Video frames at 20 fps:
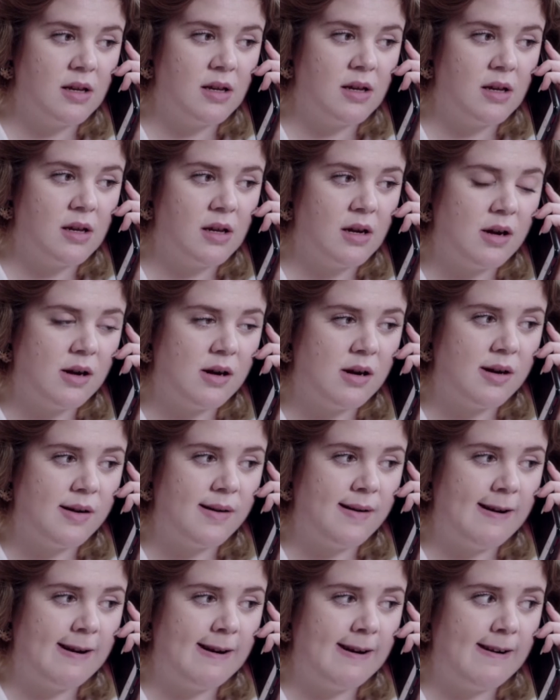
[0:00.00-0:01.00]

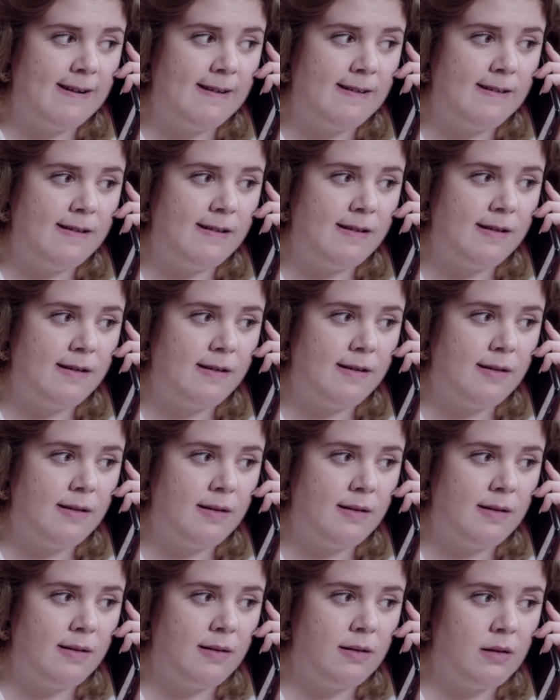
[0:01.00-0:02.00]

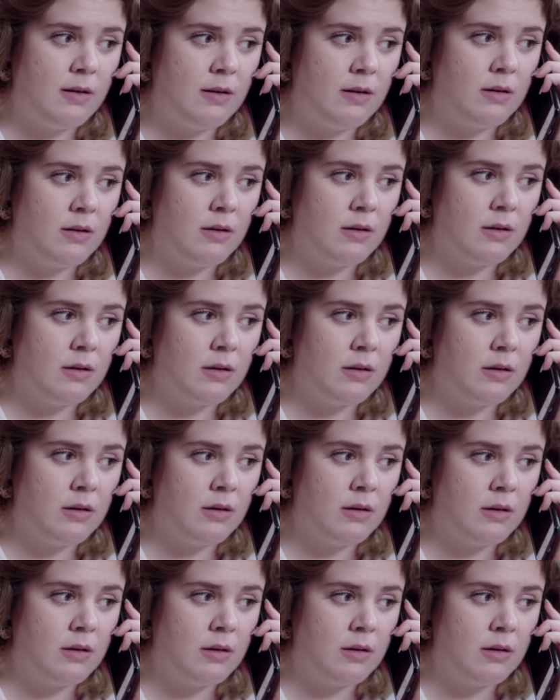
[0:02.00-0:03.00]

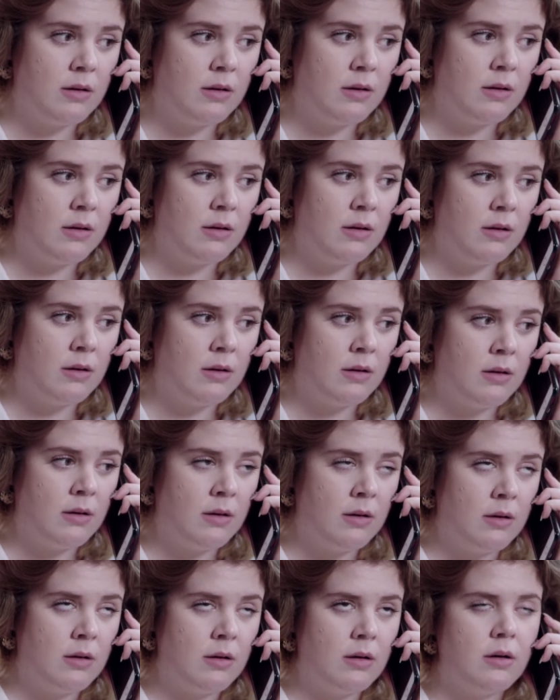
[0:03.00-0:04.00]

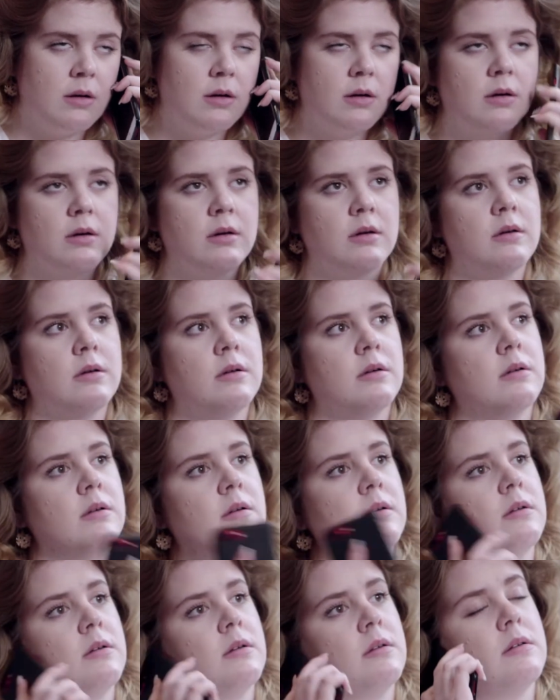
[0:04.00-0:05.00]

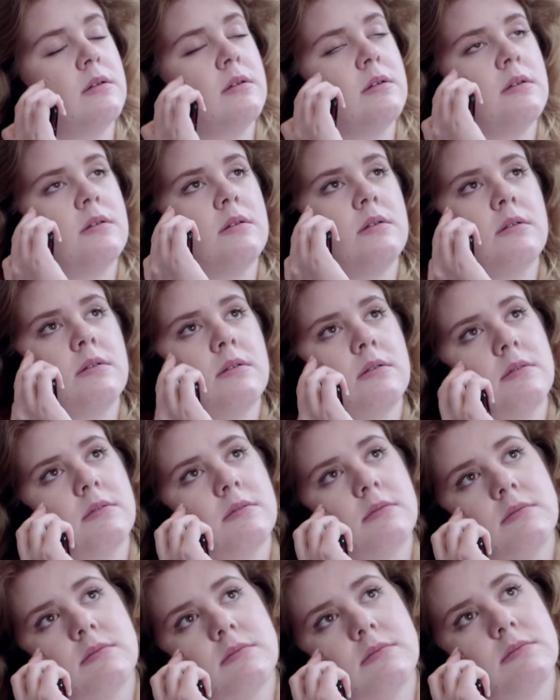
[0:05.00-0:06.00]

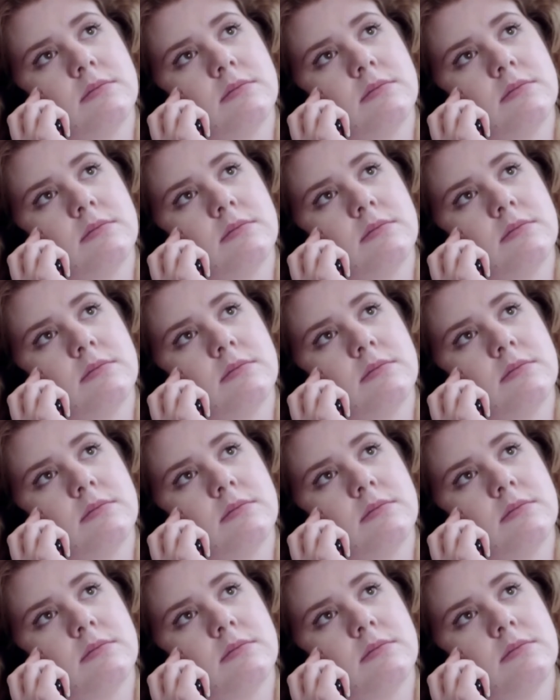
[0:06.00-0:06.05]
(silence)